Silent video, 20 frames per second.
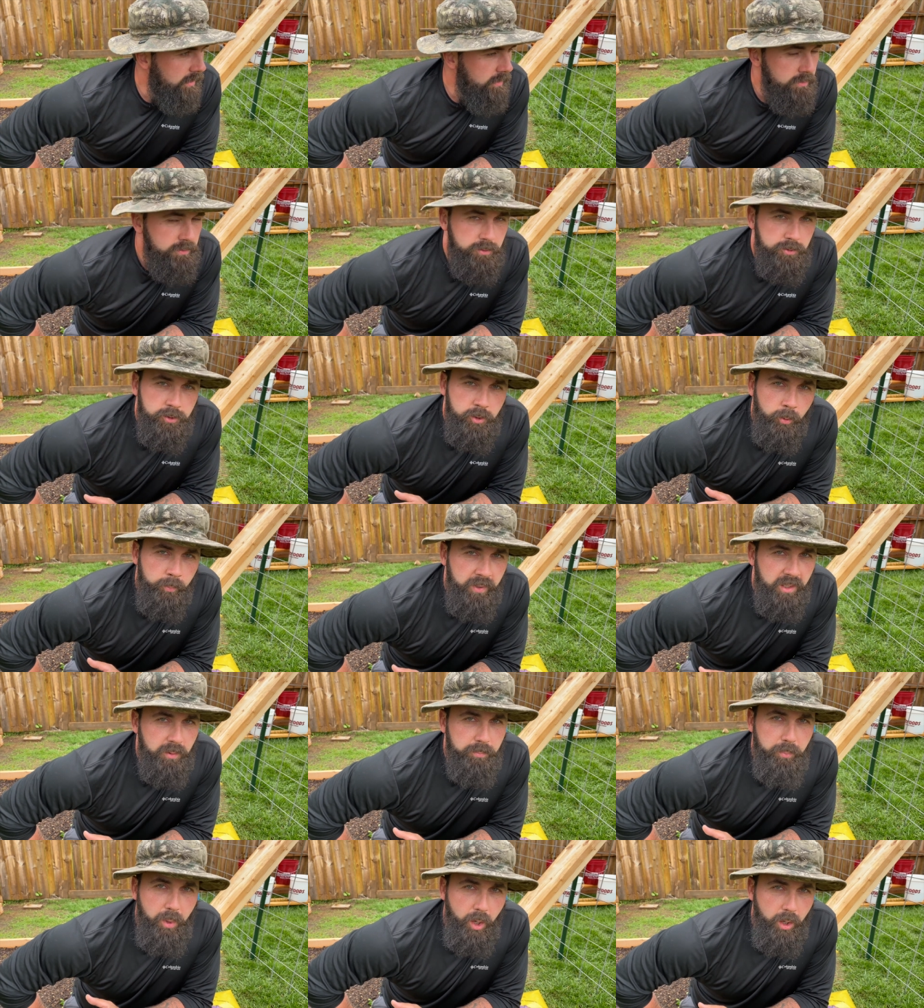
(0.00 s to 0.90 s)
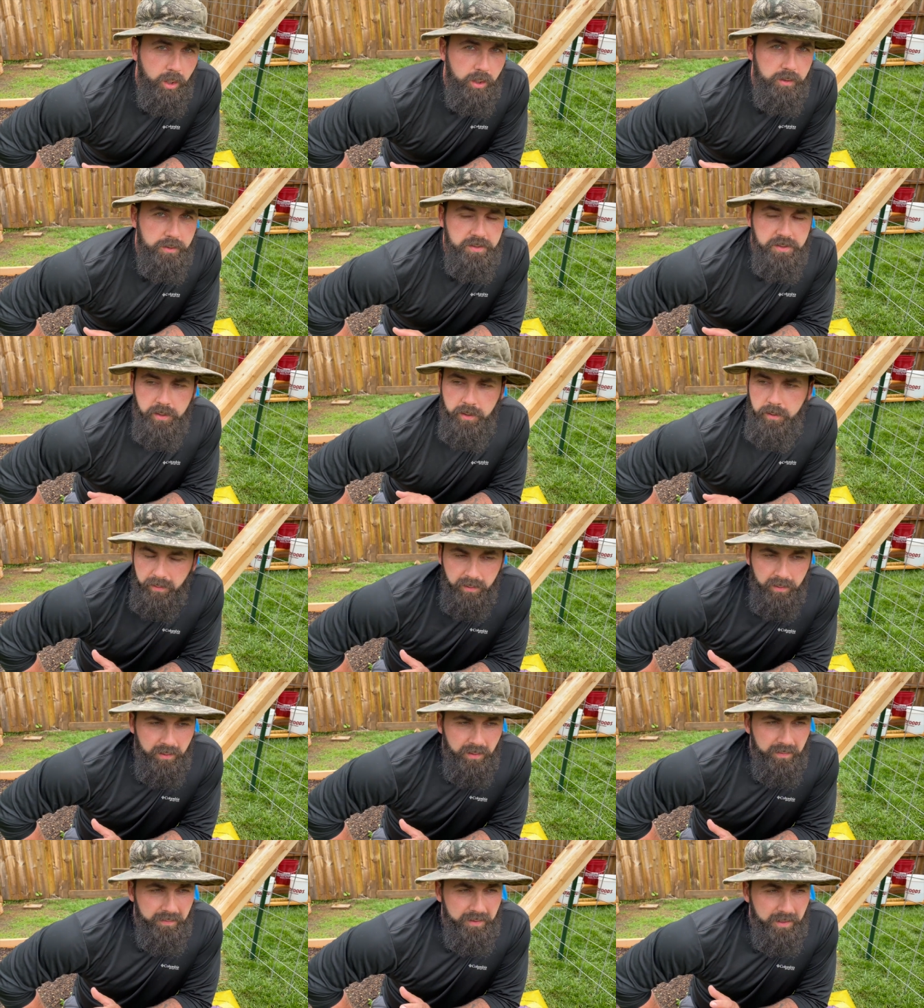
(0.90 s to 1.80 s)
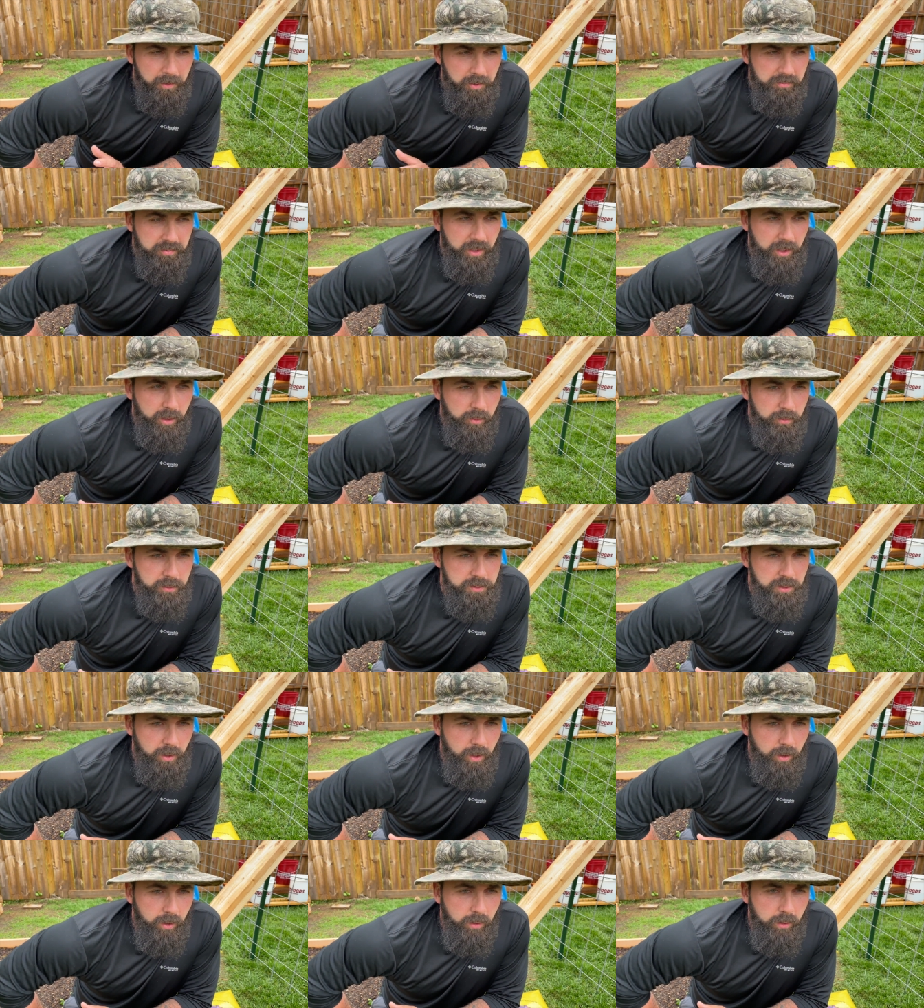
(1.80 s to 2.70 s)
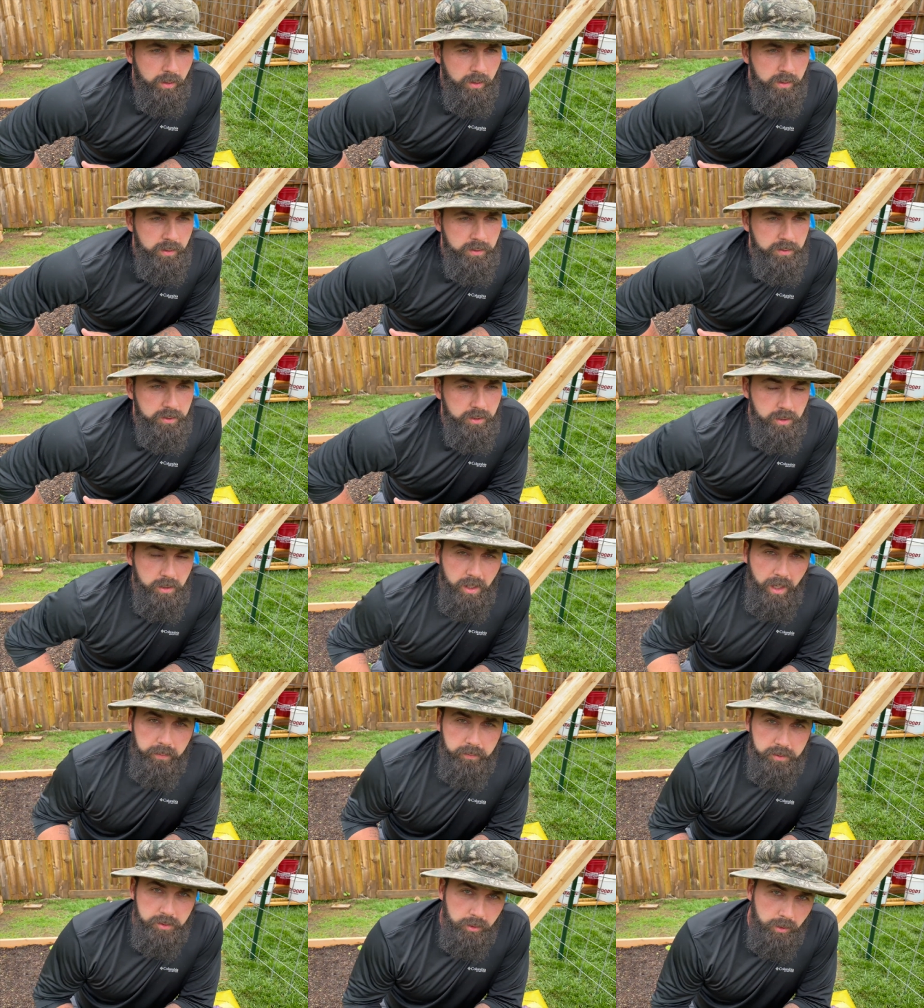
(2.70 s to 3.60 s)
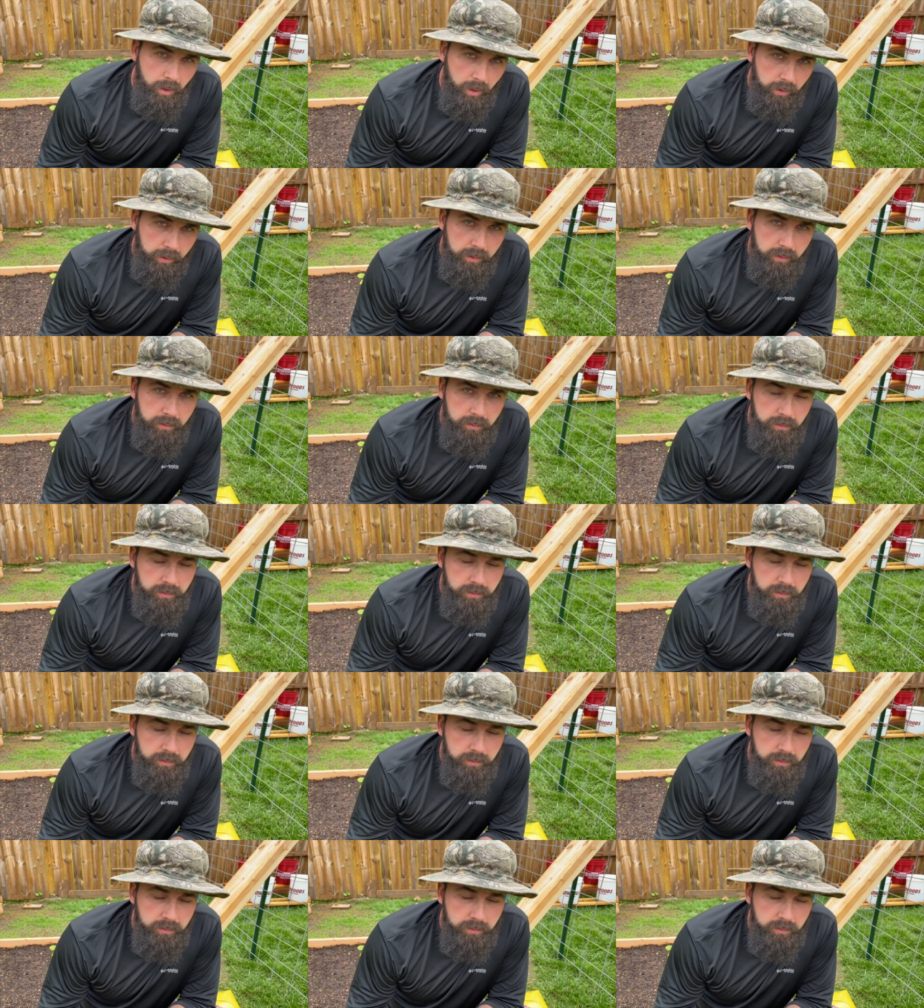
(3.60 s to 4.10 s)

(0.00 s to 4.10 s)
So many birds. The other variables are, do you have a truck?